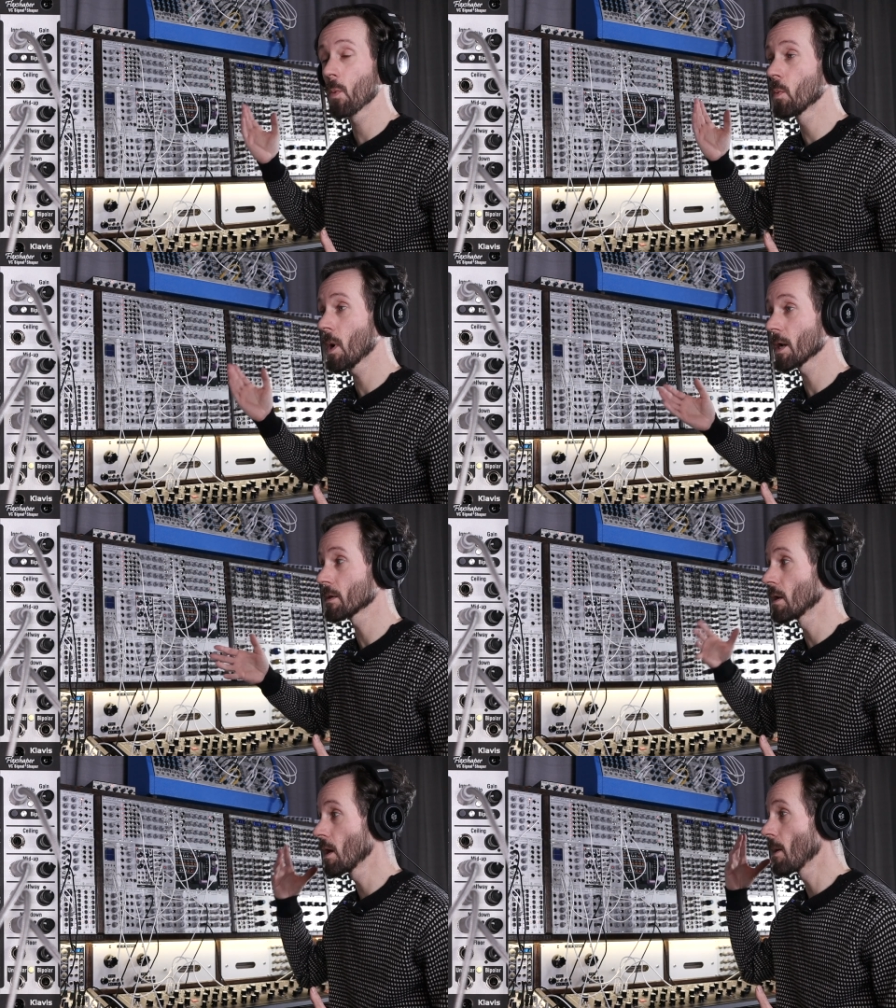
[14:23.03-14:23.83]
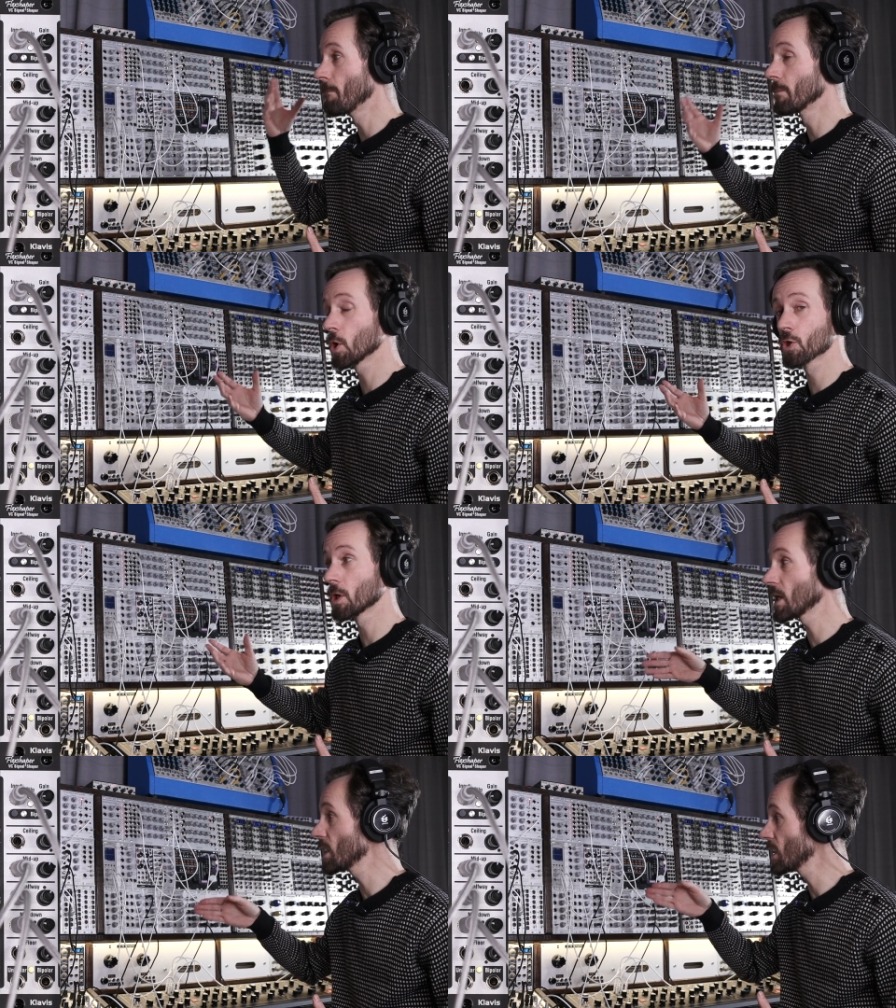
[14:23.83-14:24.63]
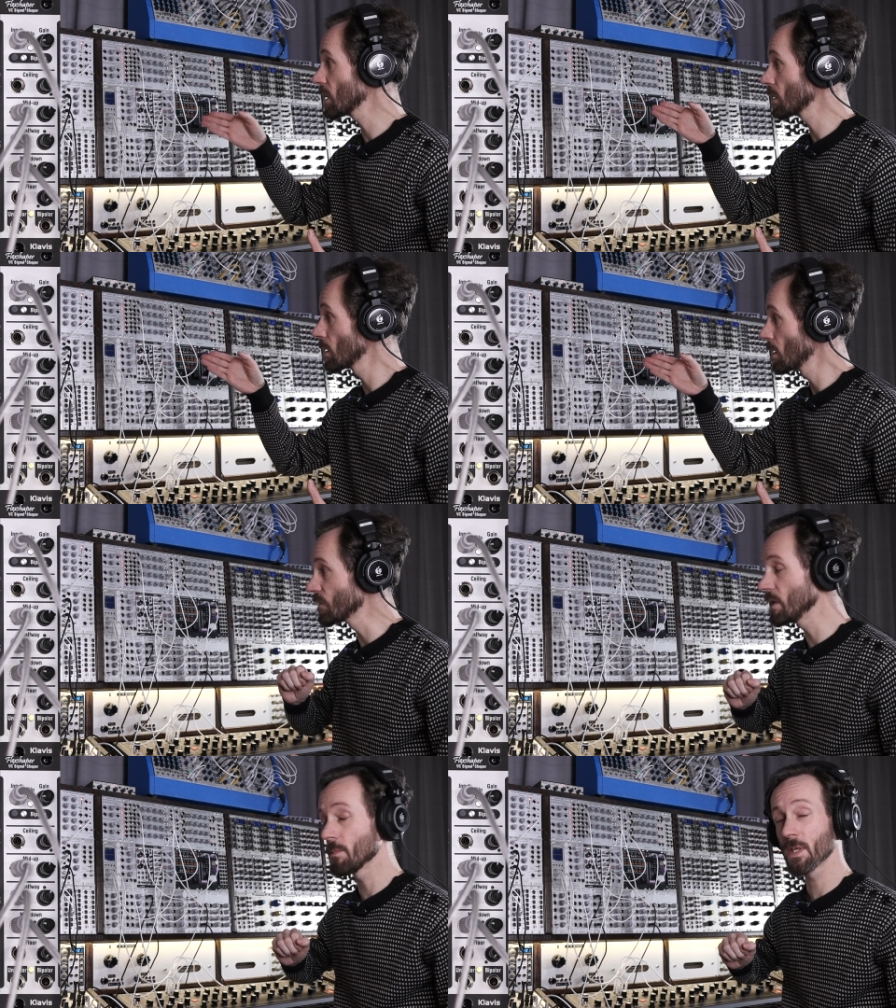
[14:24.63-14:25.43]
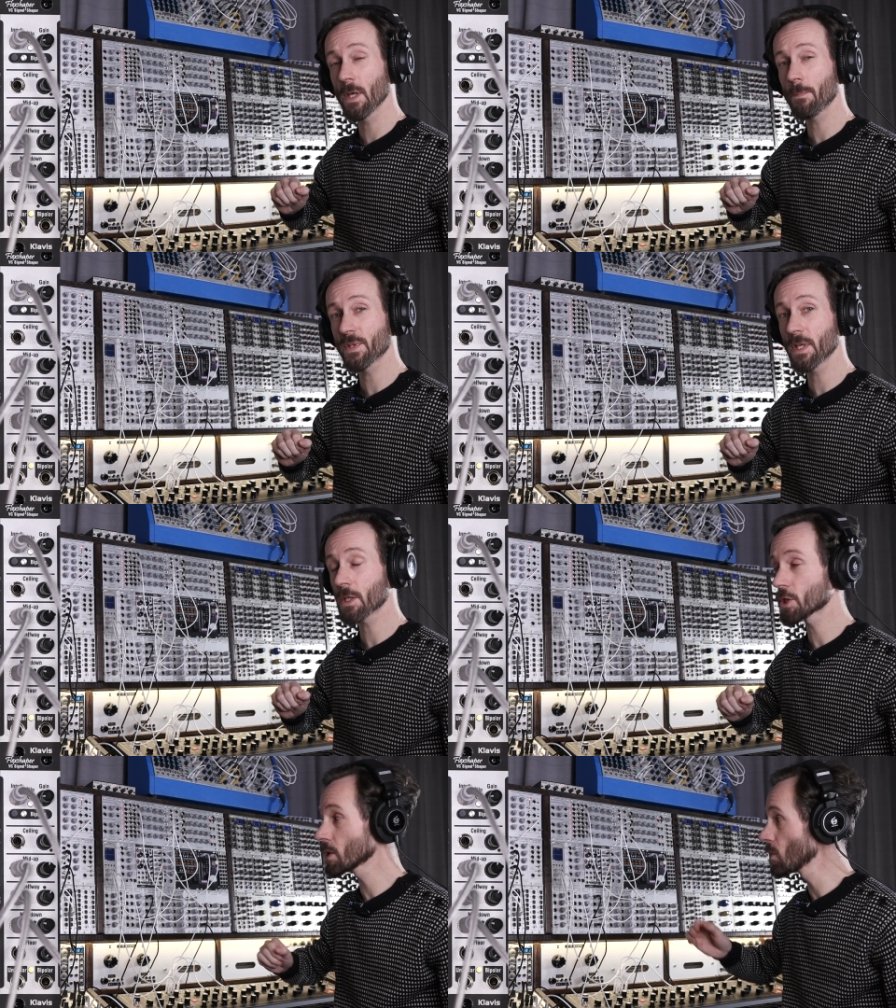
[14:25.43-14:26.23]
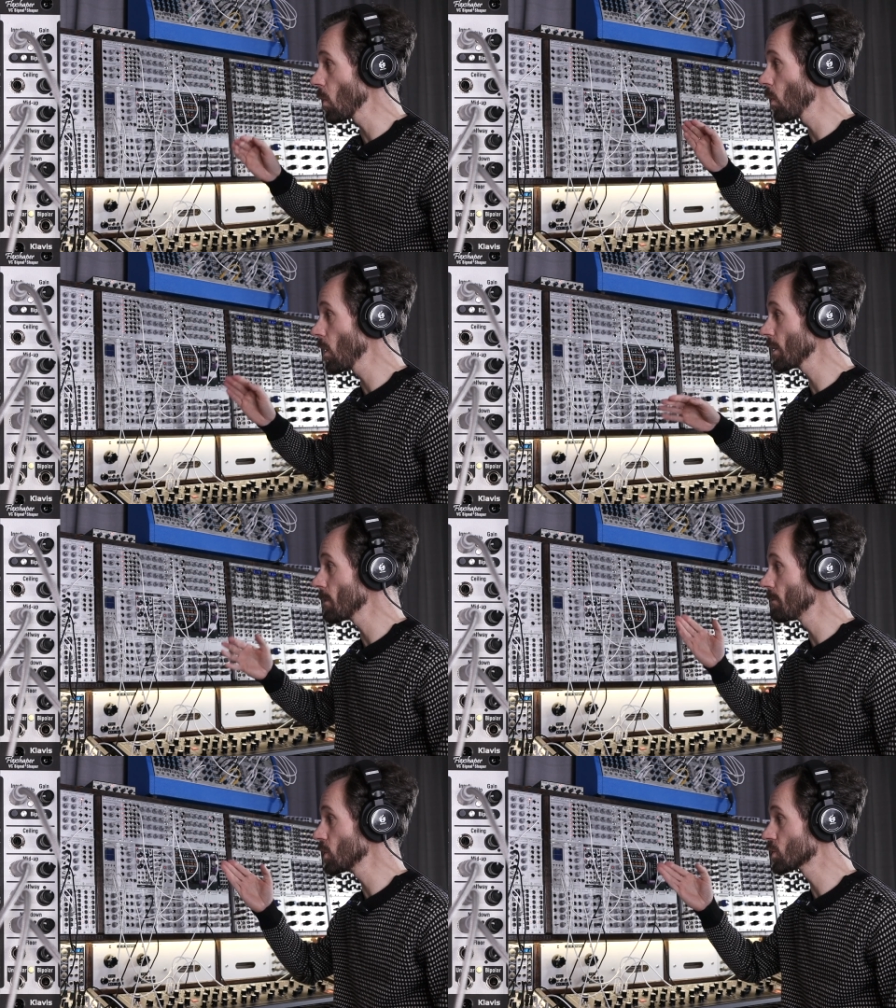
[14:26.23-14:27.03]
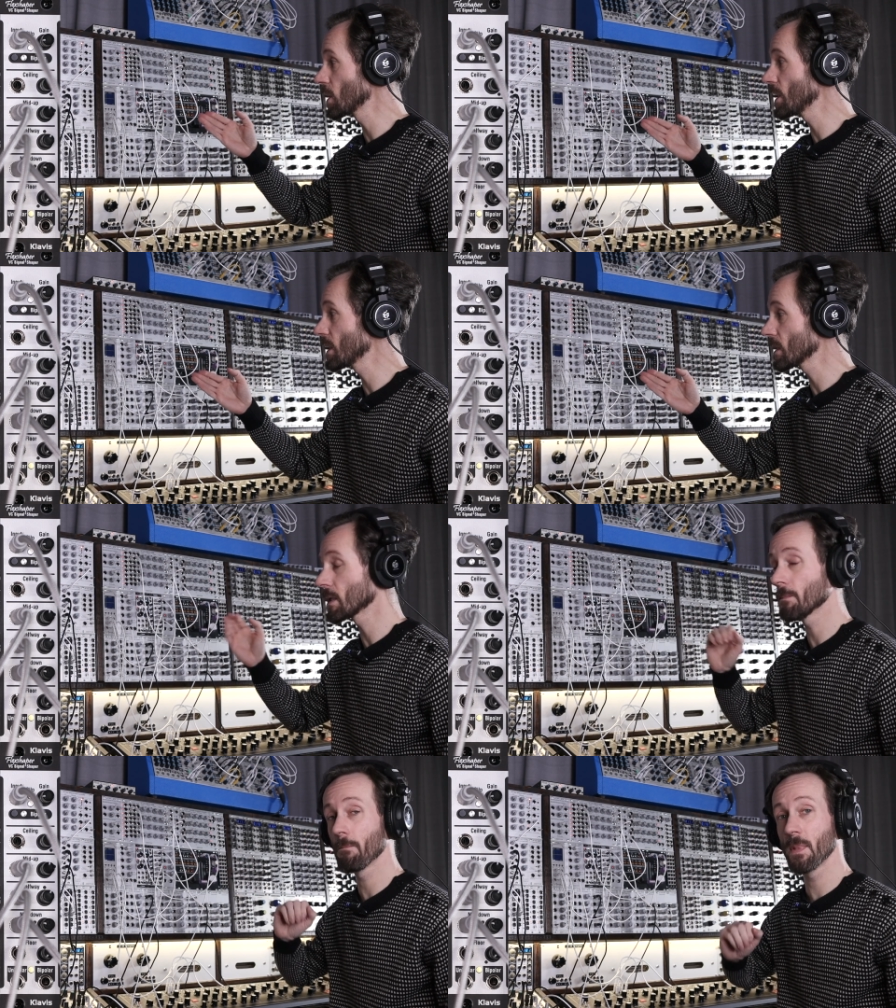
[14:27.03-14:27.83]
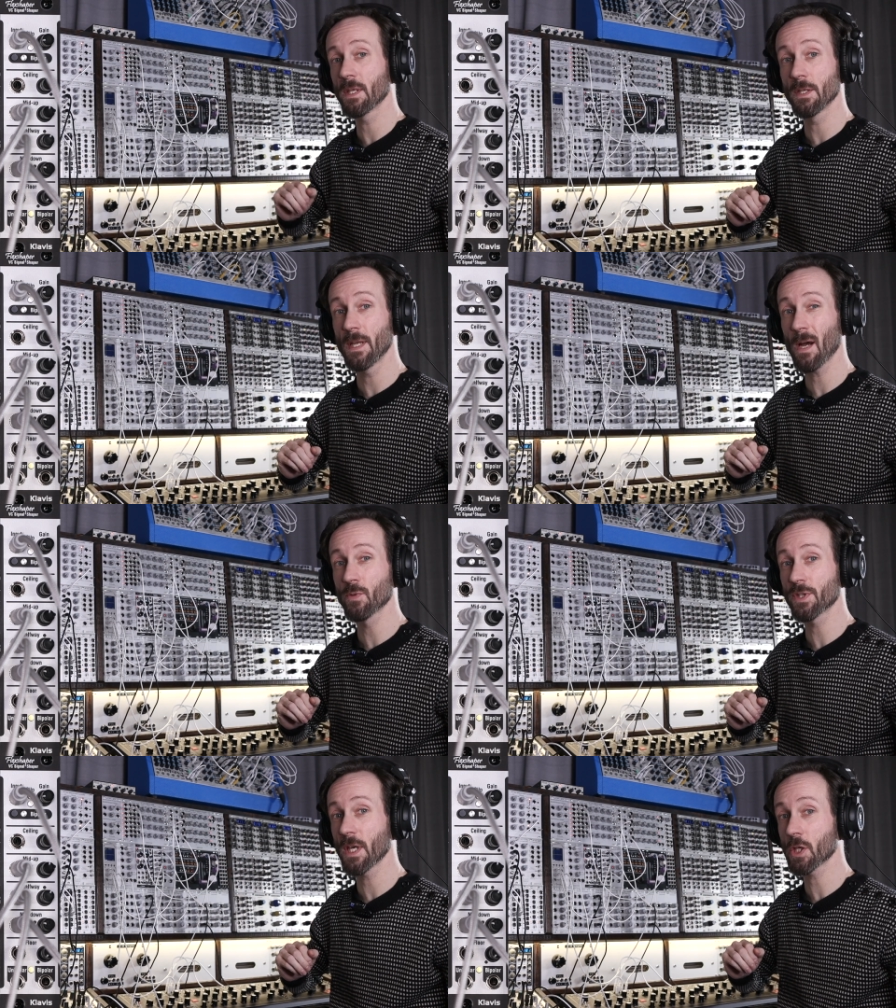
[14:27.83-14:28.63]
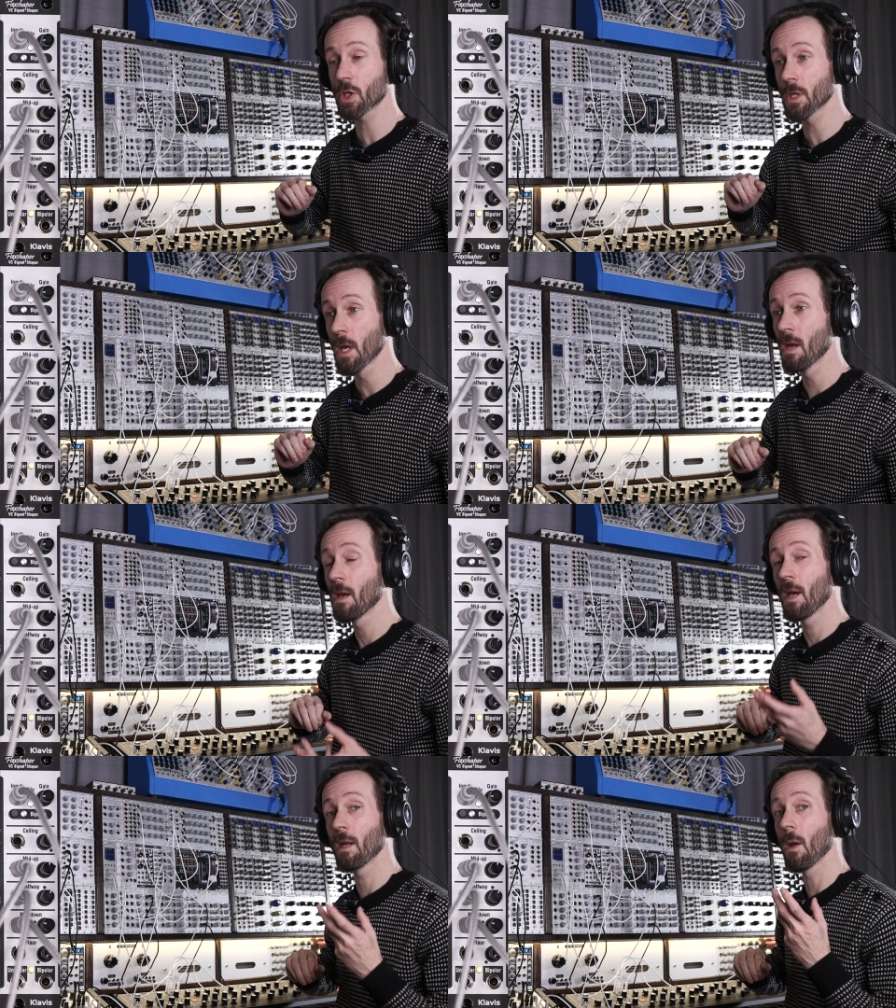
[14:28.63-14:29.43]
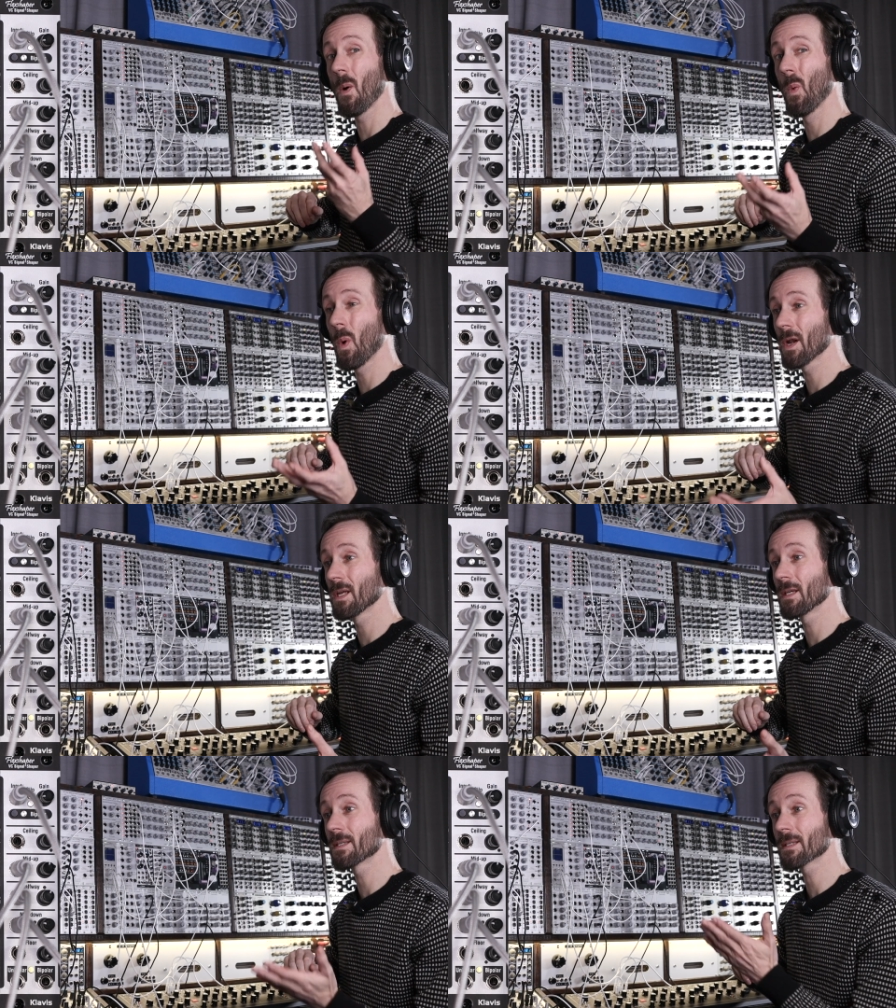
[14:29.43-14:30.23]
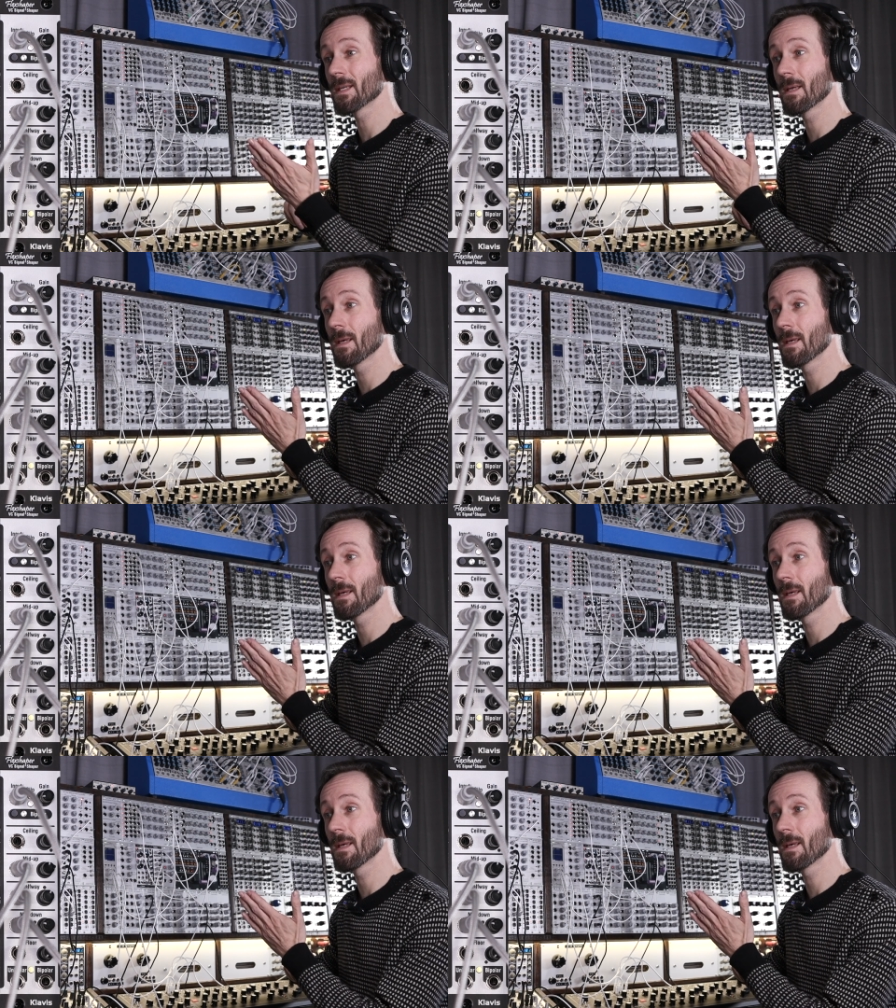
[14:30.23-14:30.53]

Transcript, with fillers: one modulating the mid-up section, one modulating the mid-down section, and one is